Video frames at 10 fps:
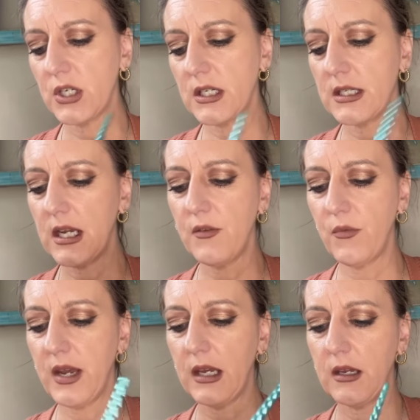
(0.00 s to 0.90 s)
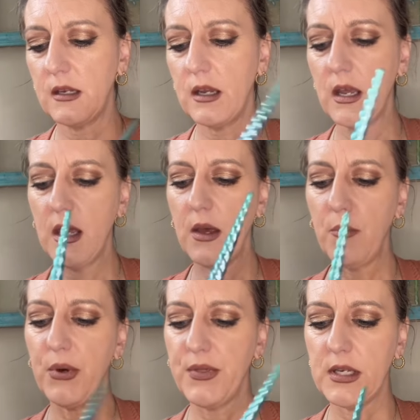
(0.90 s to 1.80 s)
Let's see if we can
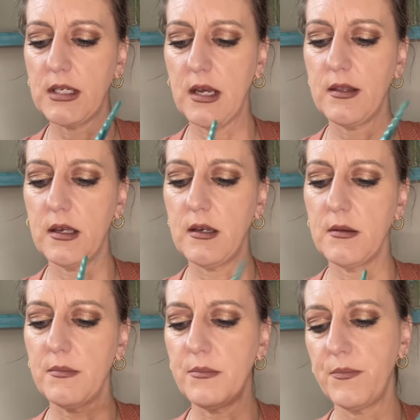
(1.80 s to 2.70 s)
put this on the